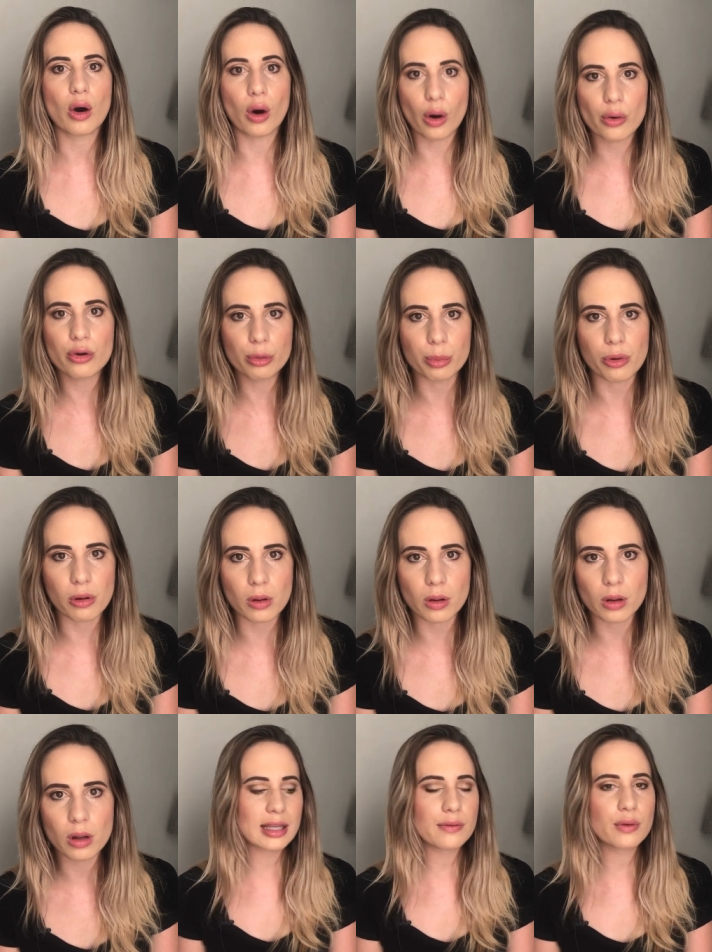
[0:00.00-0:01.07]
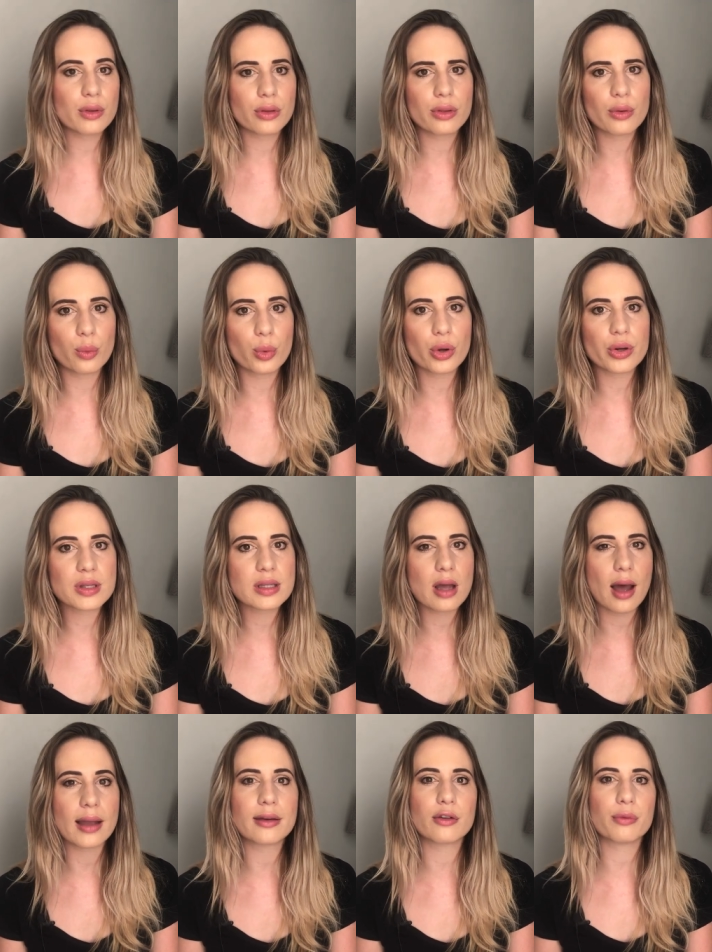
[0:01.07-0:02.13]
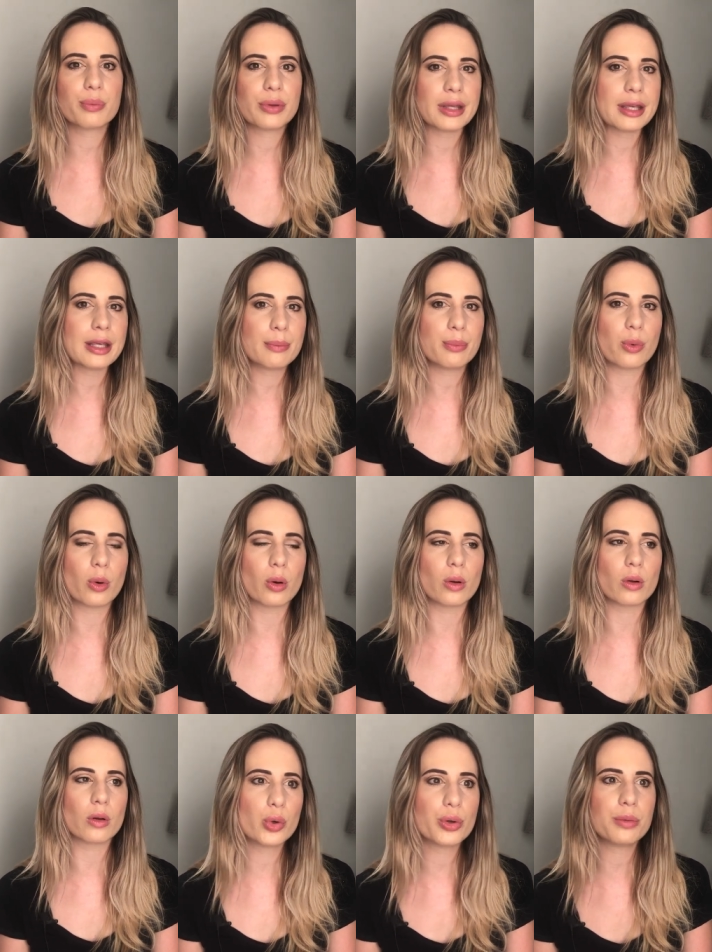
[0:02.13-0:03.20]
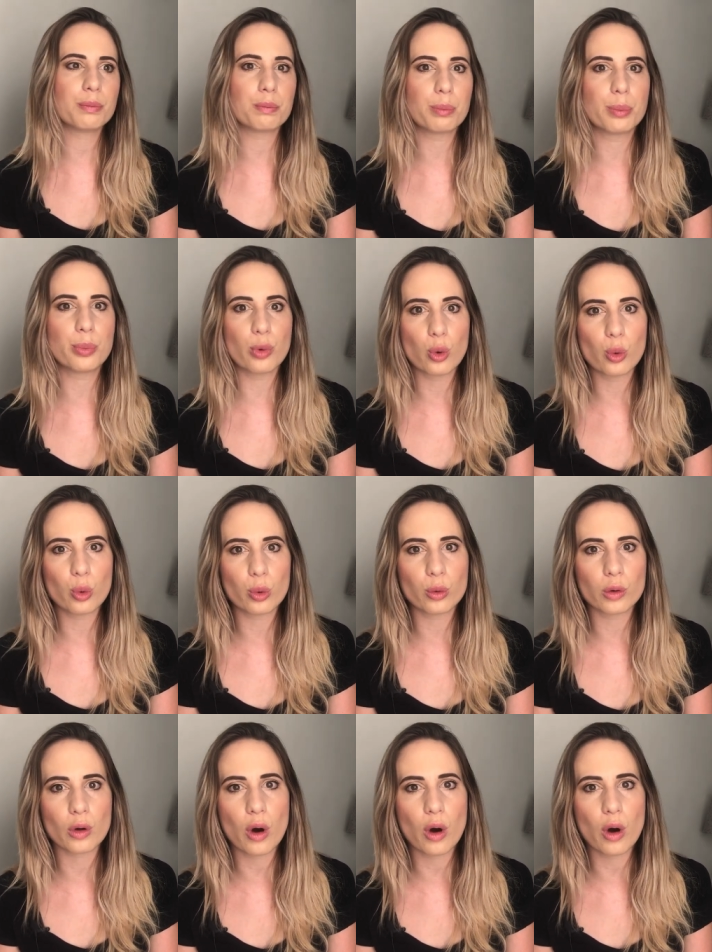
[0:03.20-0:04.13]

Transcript: horrible. Even the worst kind of people weren't born